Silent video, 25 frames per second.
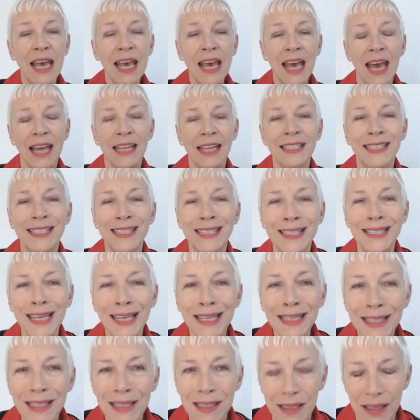and
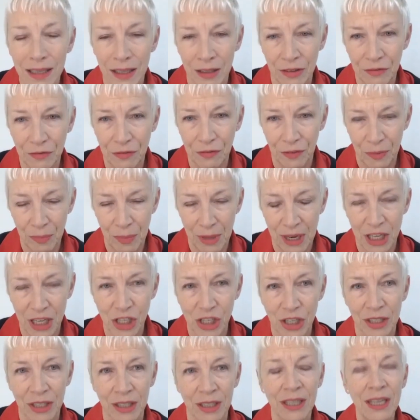
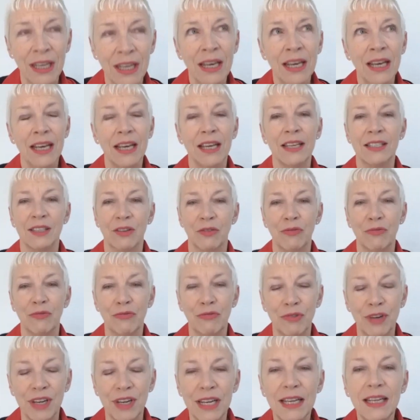disinformation is a
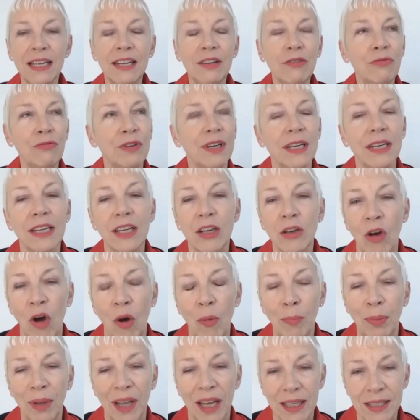really, really
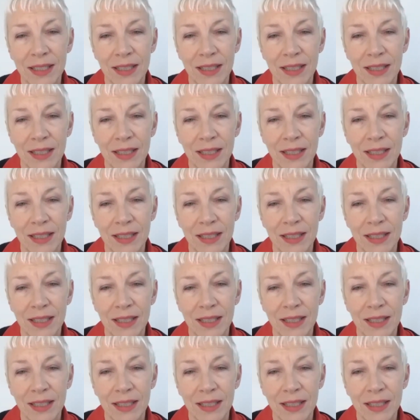complex